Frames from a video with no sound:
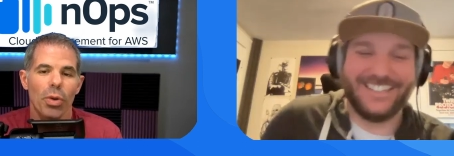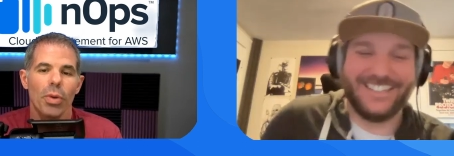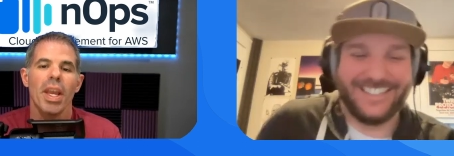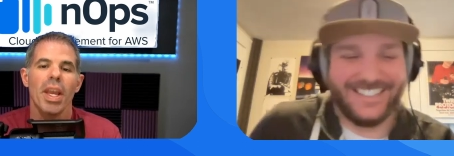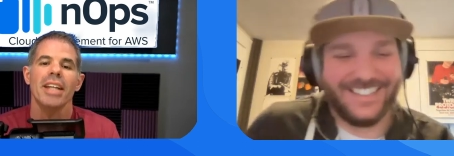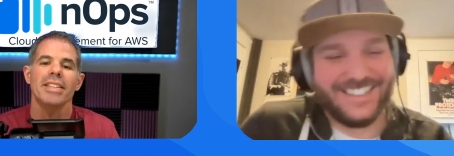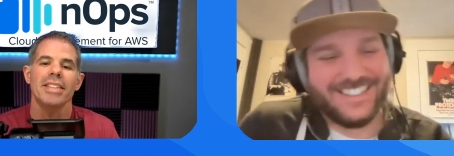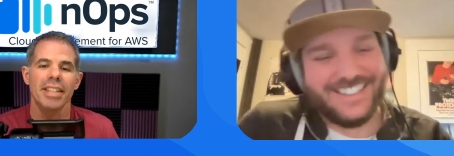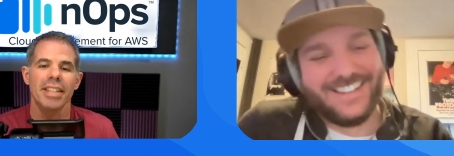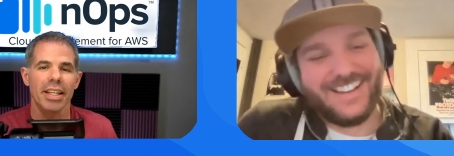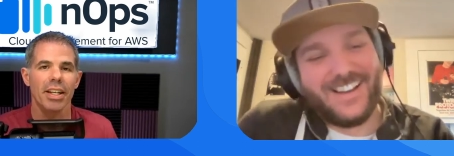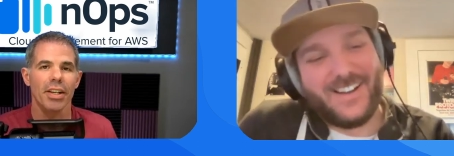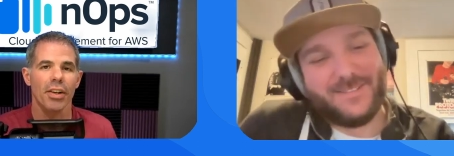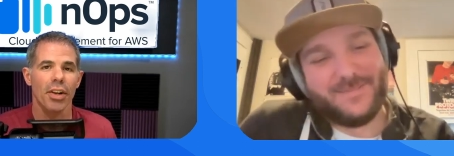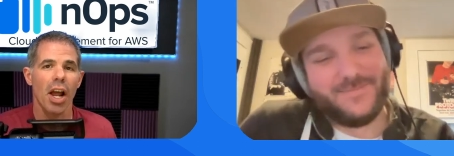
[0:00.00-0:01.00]
Speaker 1: or you can't
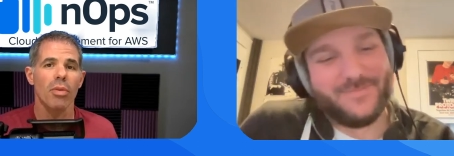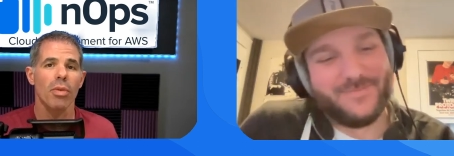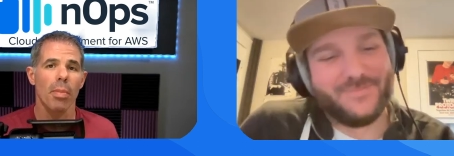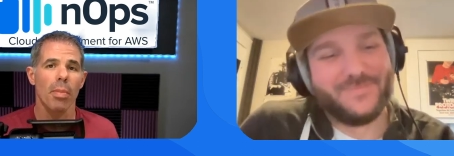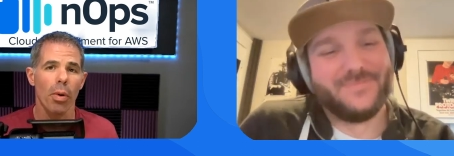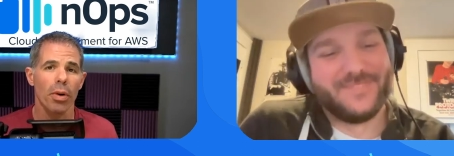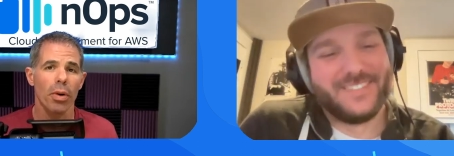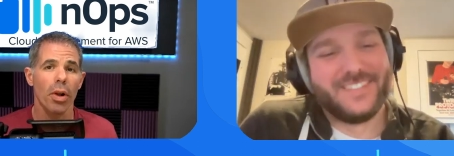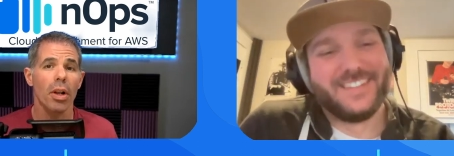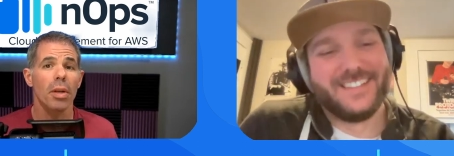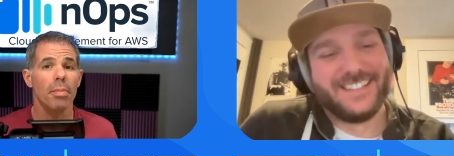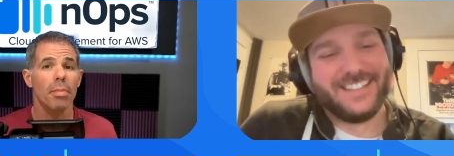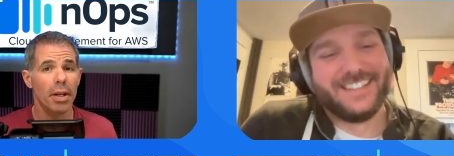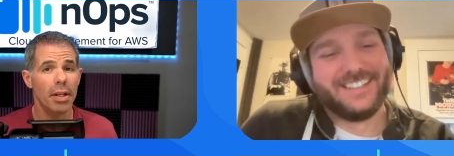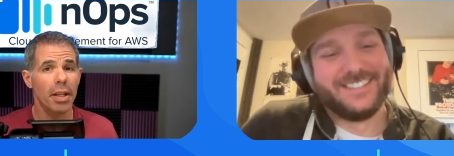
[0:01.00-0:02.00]
see, you're not reporting on
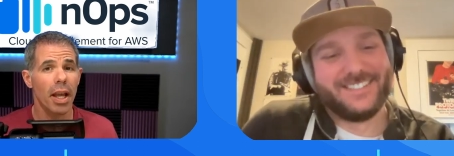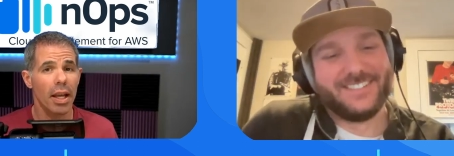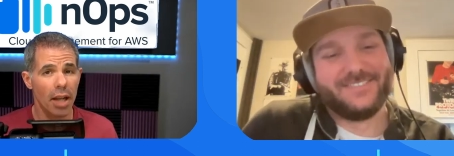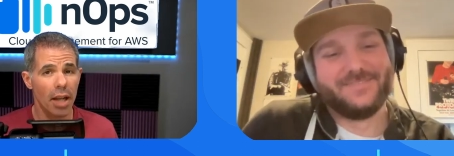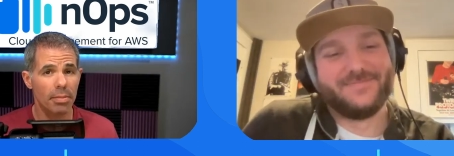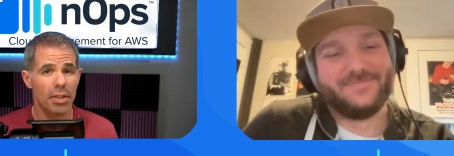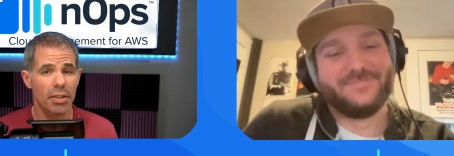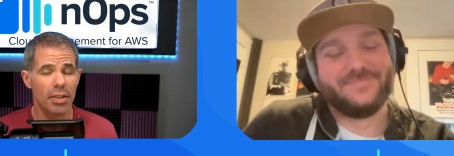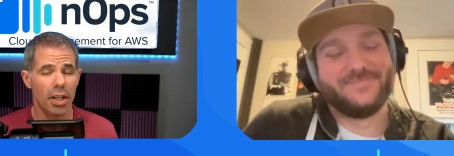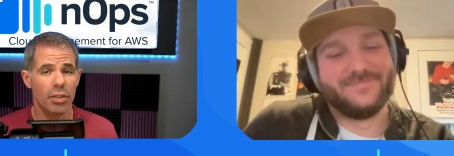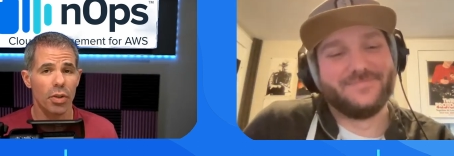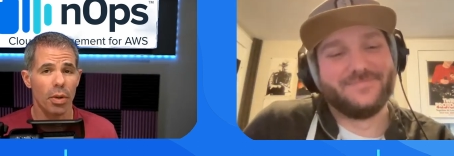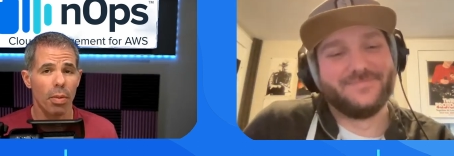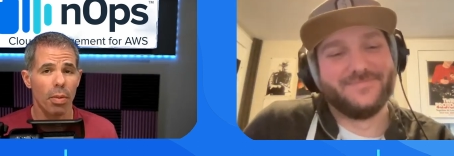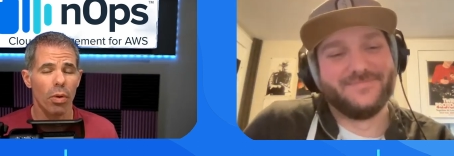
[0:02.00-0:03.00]
it, but NOPS is
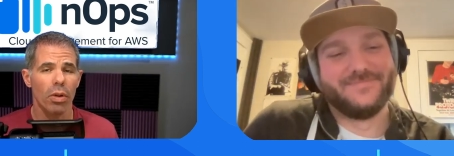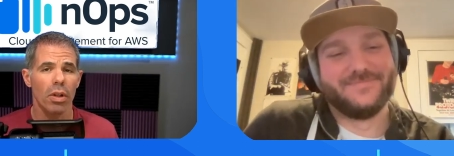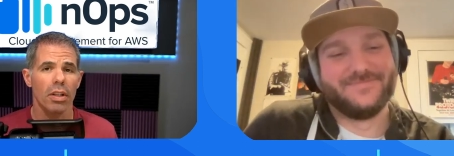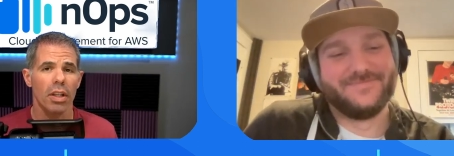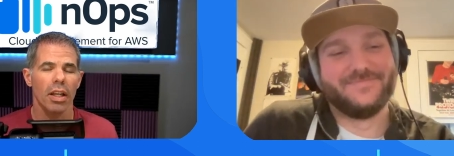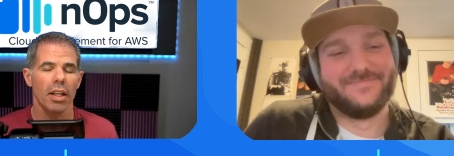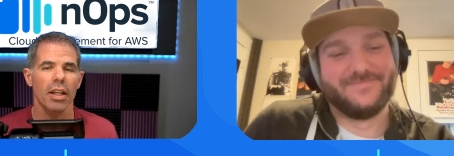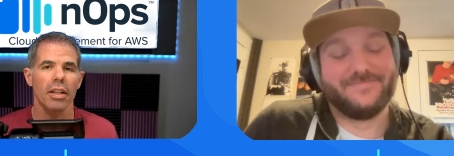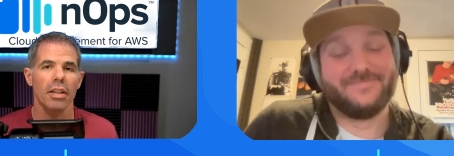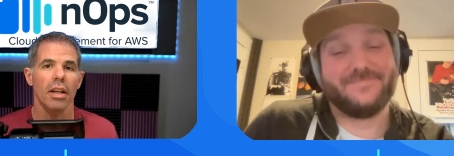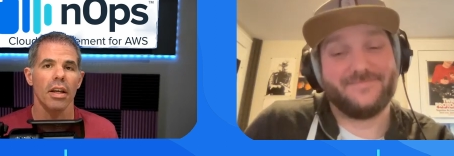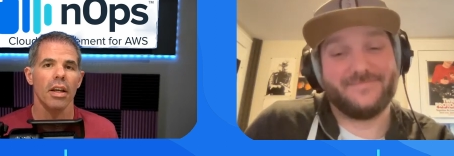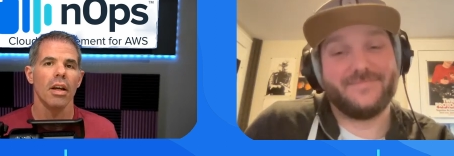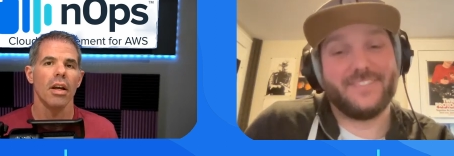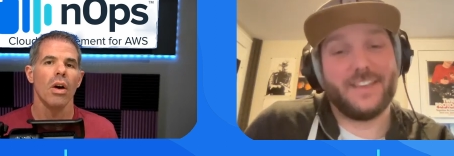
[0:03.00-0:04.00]
actually pulling that in.
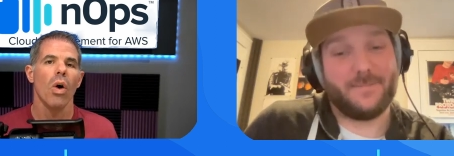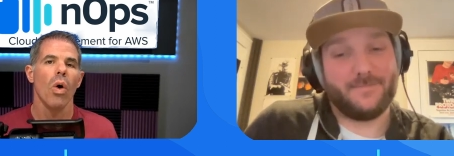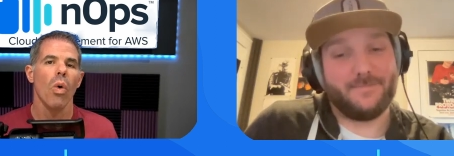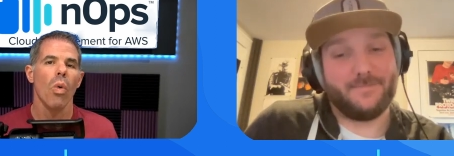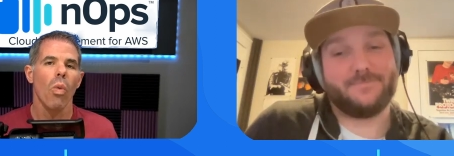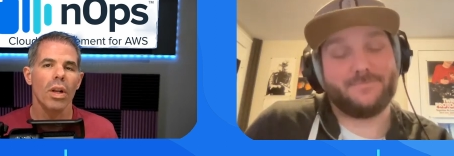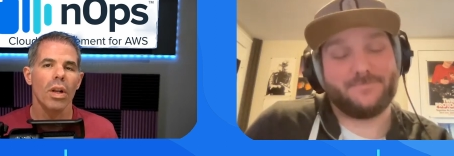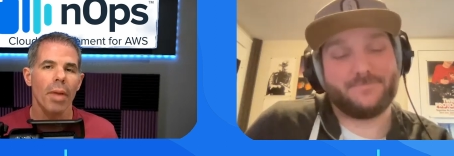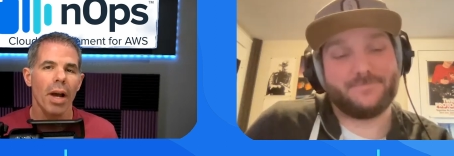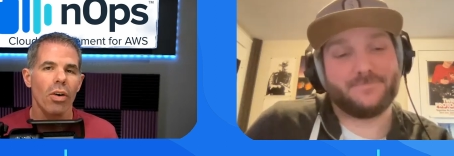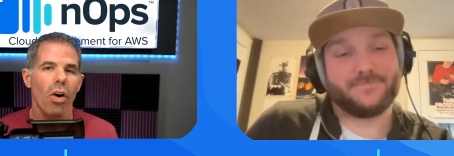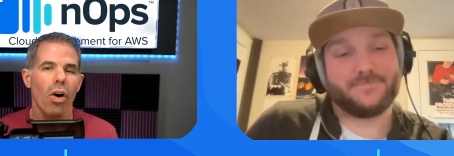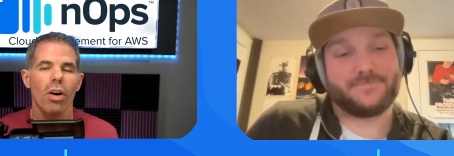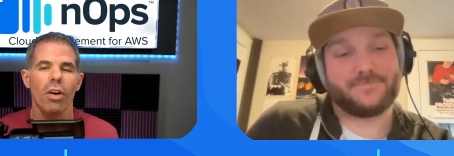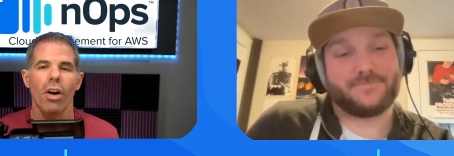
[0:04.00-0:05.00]
Yep. What
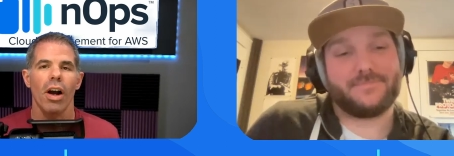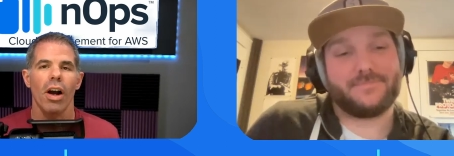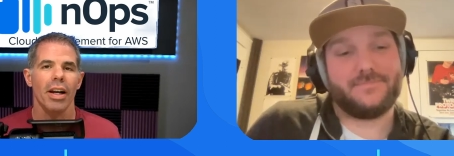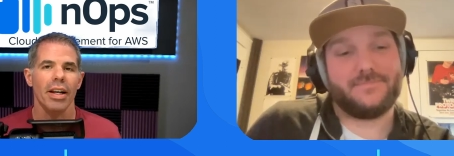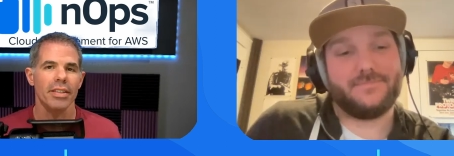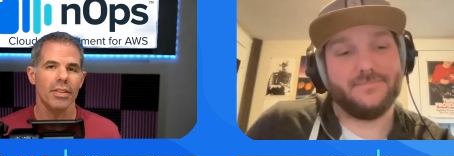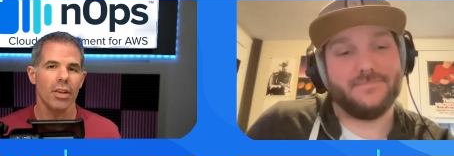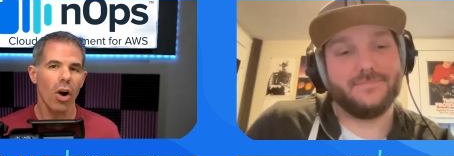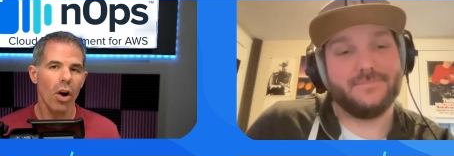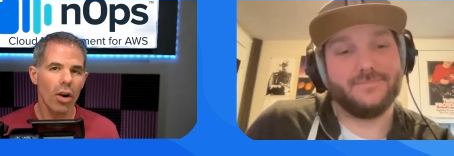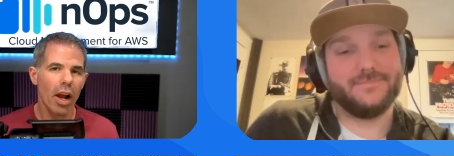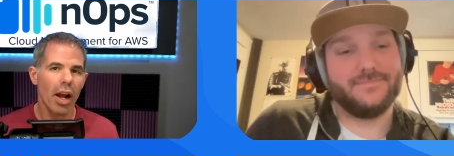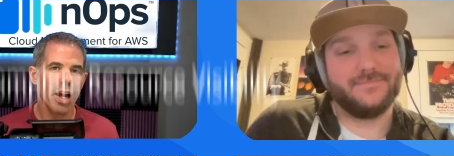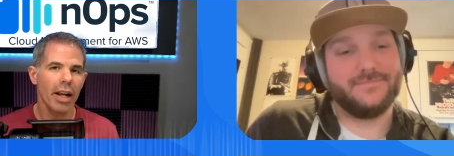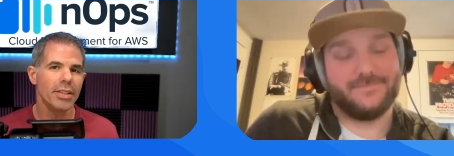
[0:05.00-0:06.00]
about RIs?
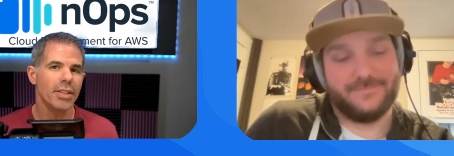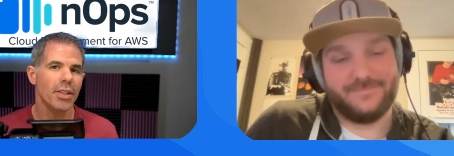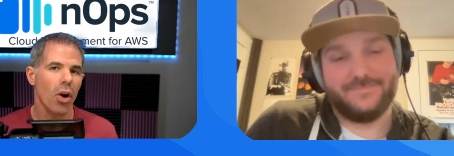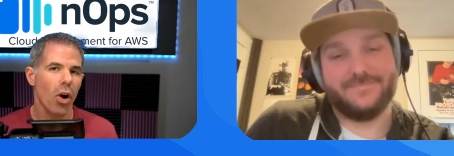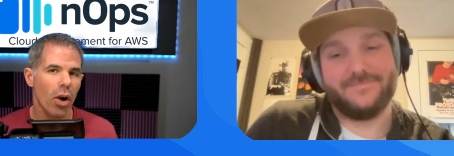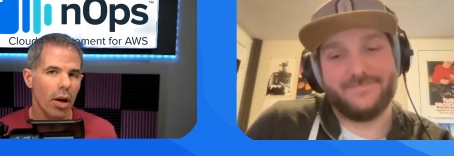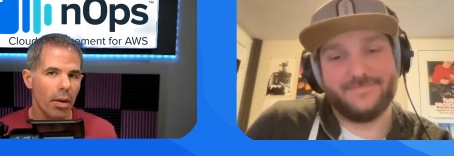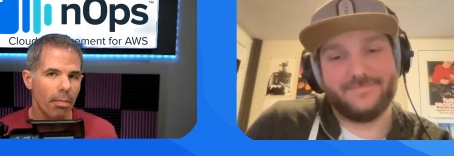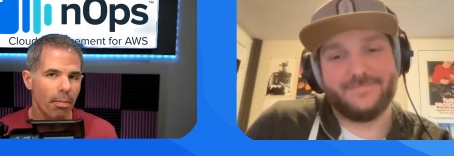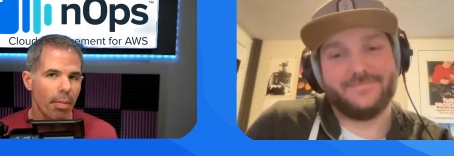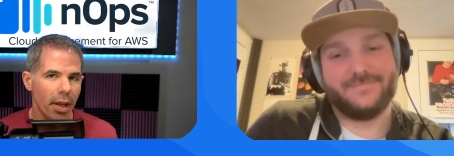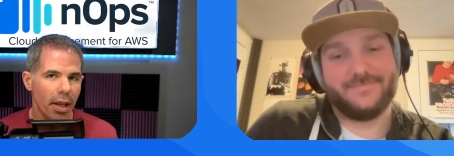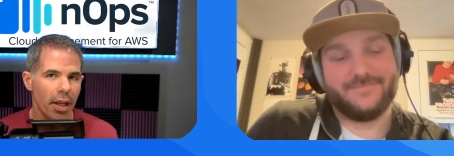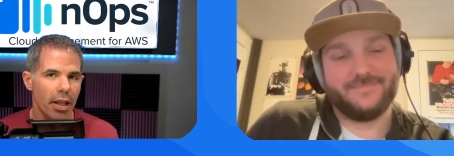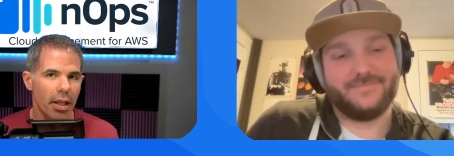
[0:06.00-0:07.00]
RIs are
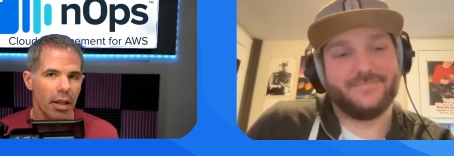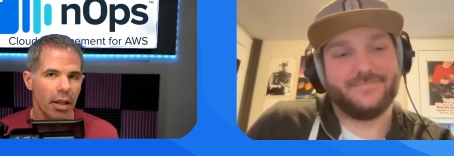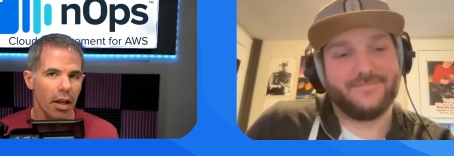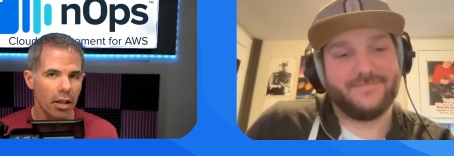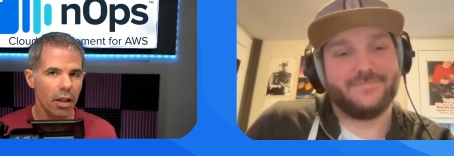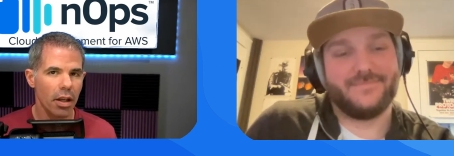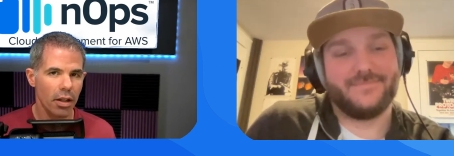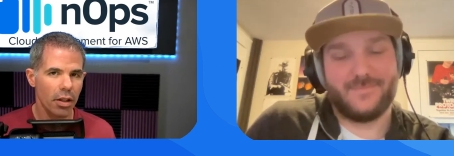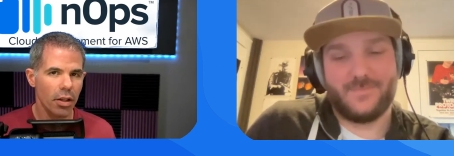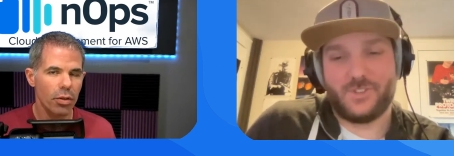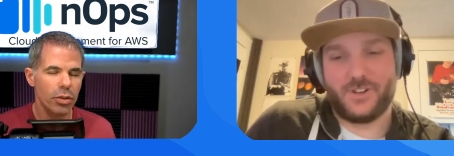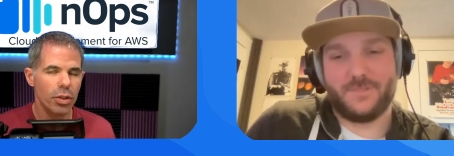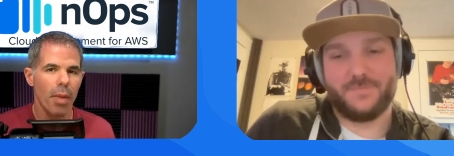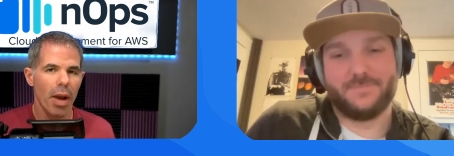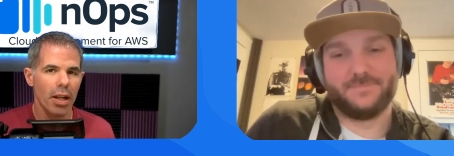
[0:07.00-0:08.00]
big, a, a
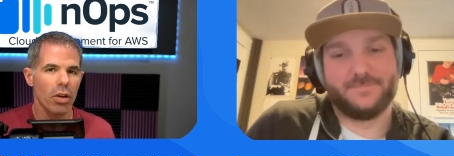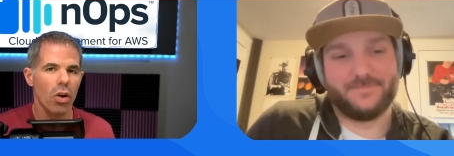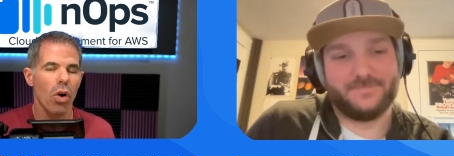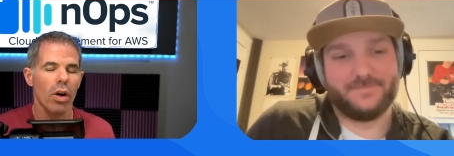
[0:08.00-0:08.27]
huge amount of